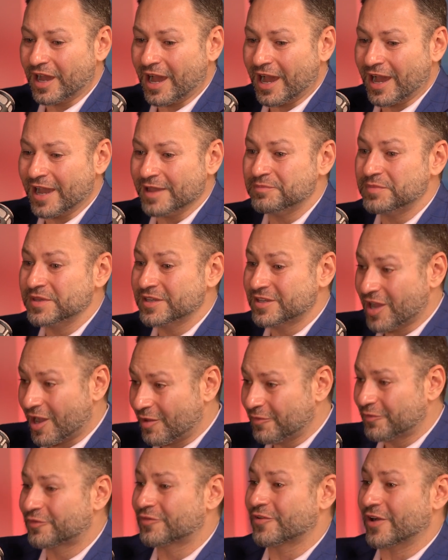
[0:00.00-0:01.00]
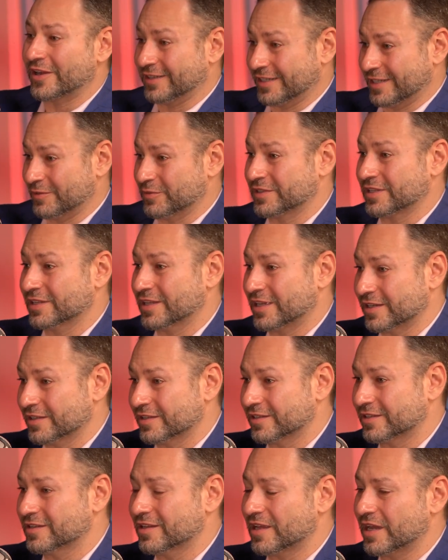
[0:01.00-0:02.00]
I become friendly with a lot
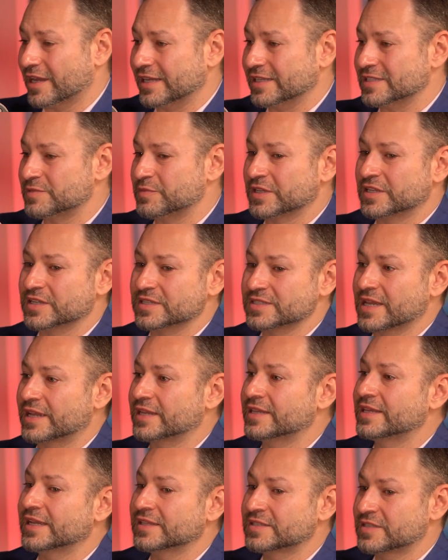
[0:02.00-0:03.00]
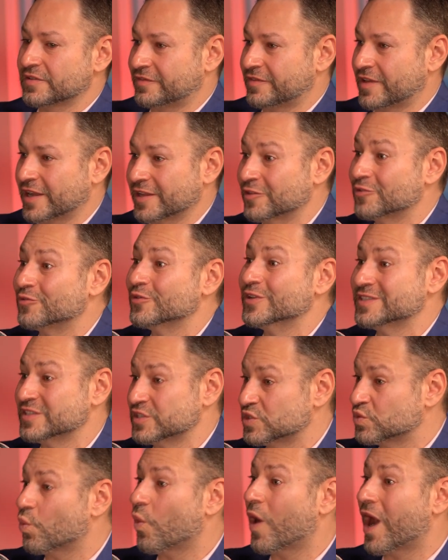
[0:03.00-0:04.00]
of the clients because I get to find the
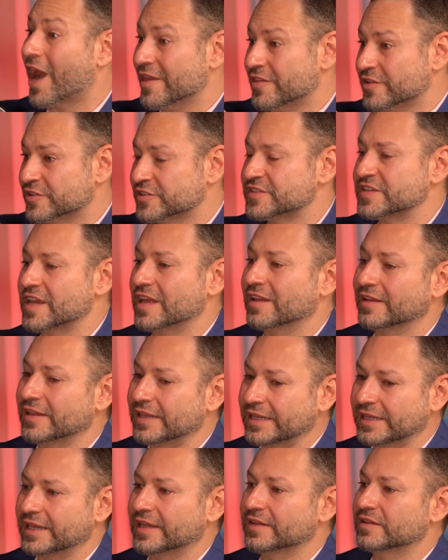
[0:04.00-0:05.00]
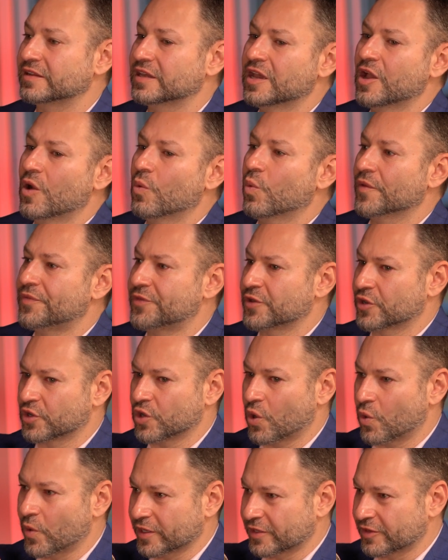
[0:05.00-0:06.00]
reasons why they're selling and what they're
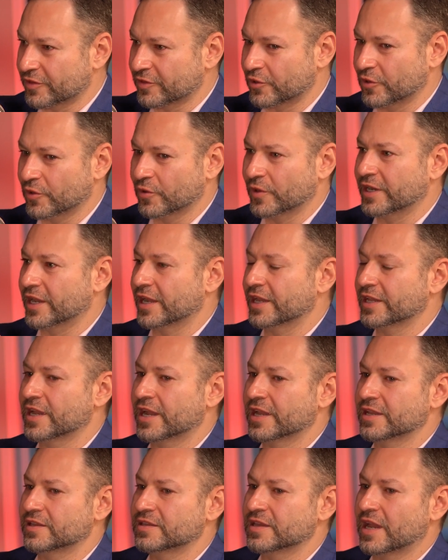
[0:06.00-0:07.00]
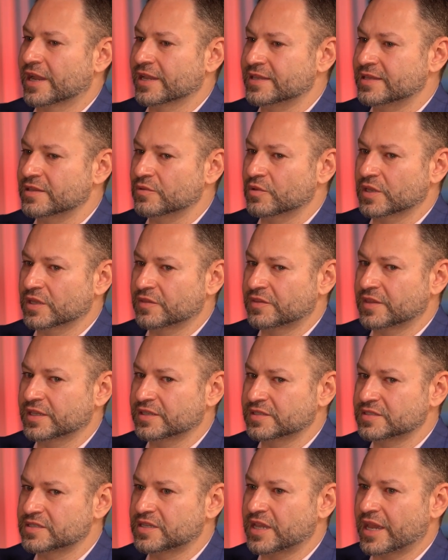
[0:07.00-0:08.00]
going through, and
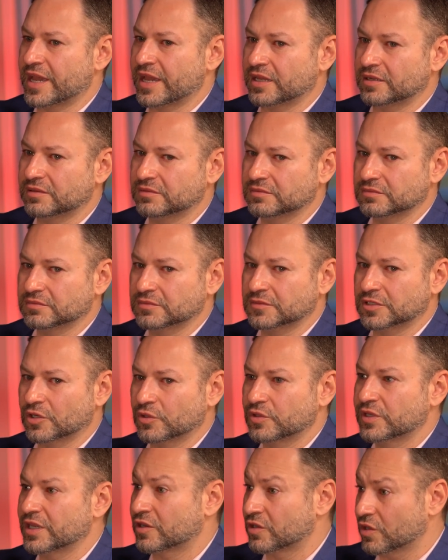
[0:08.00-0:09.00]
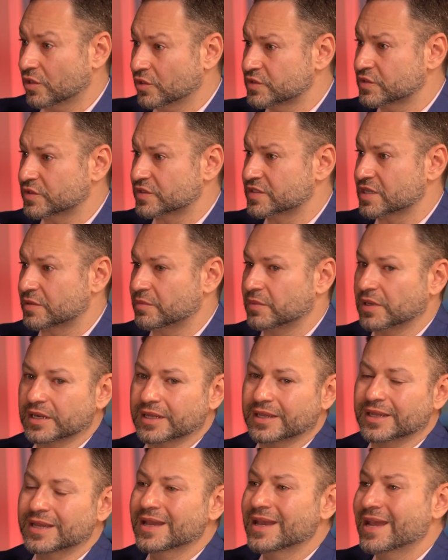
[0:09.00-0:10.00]
things get you get close with
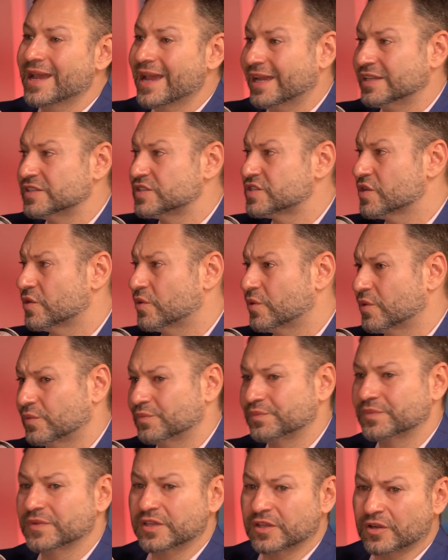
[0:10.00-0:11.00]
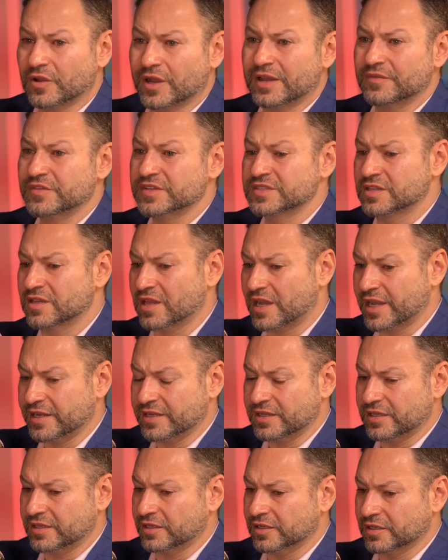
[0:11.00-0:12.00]
somebody, and so I have this
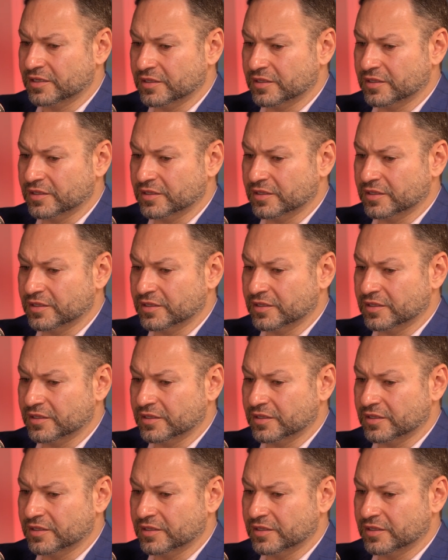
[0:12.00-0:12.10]
client.